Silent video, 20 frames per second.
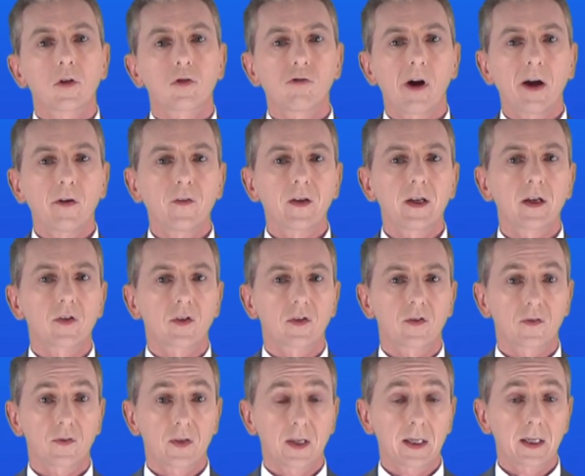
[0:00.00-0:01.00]
Graphene is a
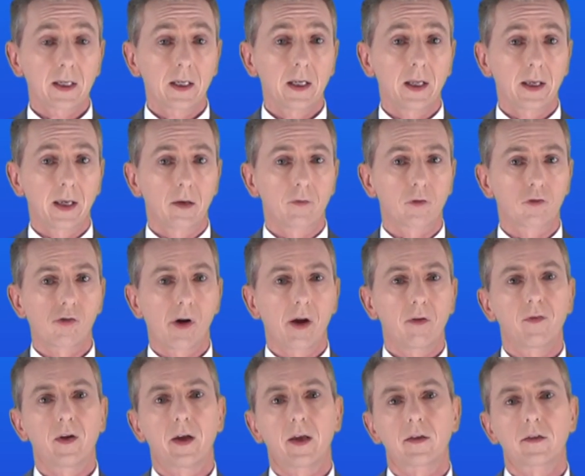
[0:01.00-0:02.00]
single layer of
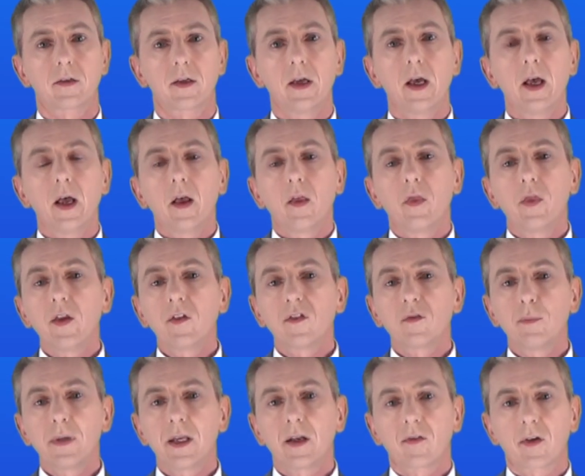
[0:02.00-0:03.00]
graphite.
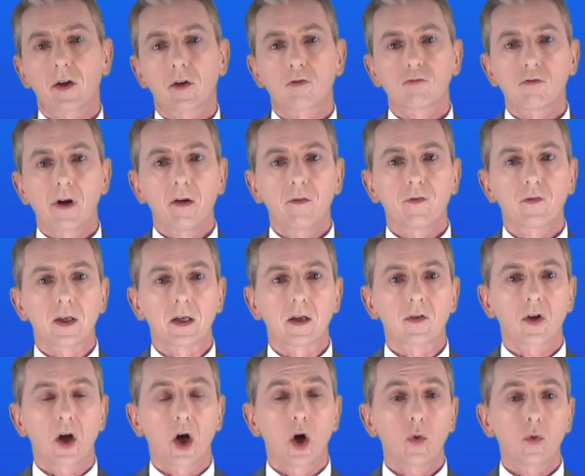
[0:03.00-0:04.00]
This means that graphene
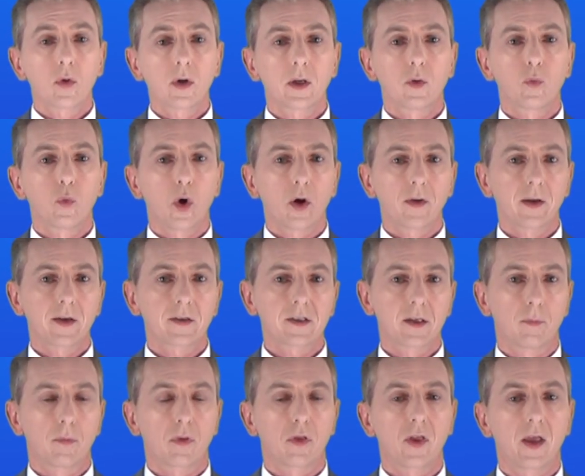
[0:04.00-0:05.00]
is only one
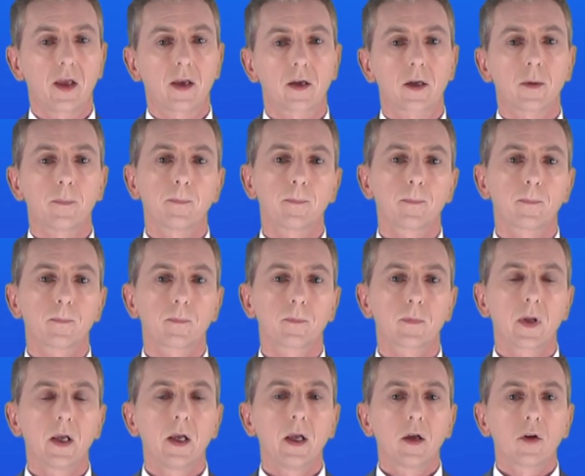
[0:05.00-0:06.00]
atom thick.
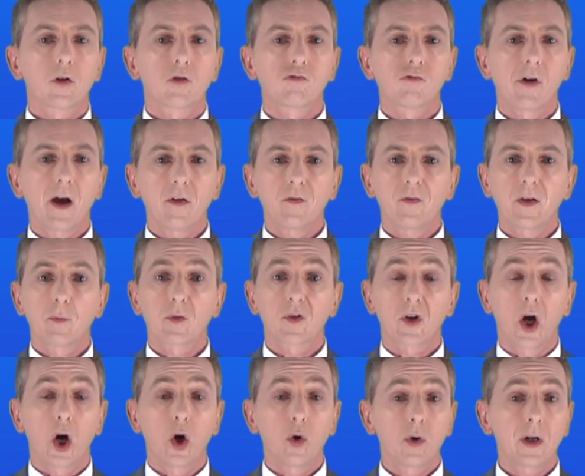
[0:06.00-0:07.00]
Graphene
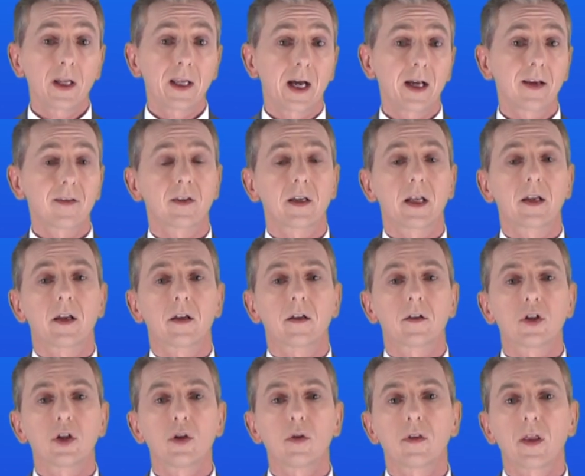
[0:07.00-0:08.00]
was only isolated
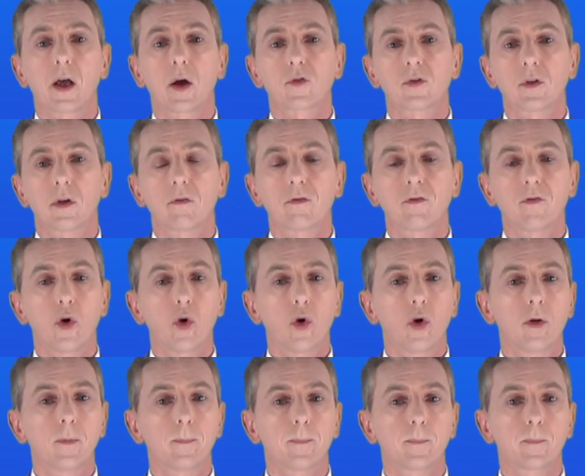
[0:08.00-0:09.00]
in
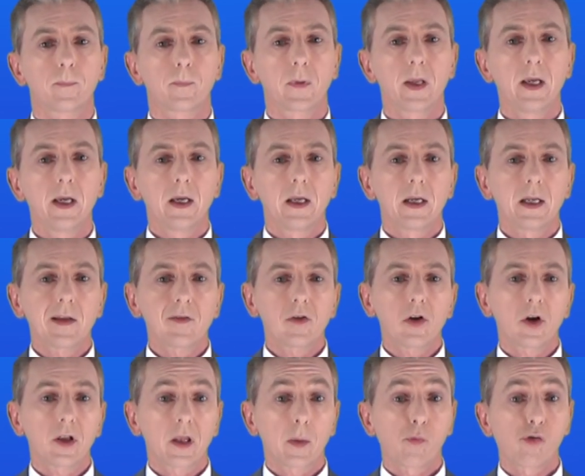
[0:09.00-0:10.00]
2004. Let's
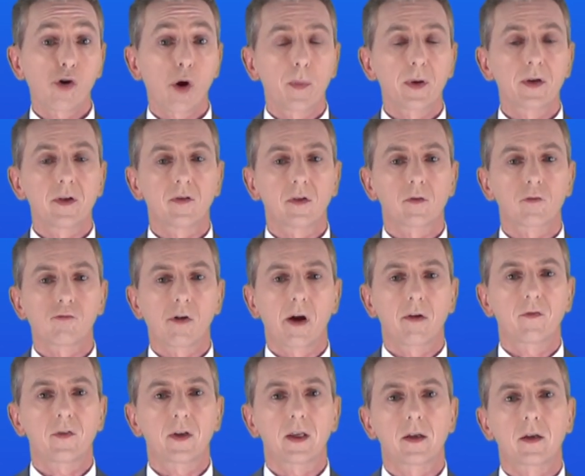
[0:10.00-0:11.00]
look at the properties of
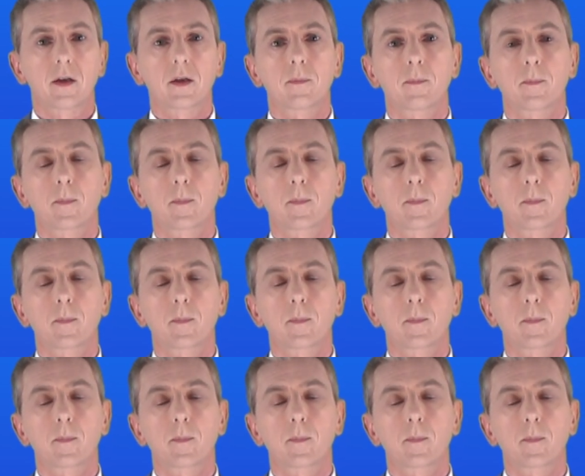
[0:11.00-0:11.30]
graphene.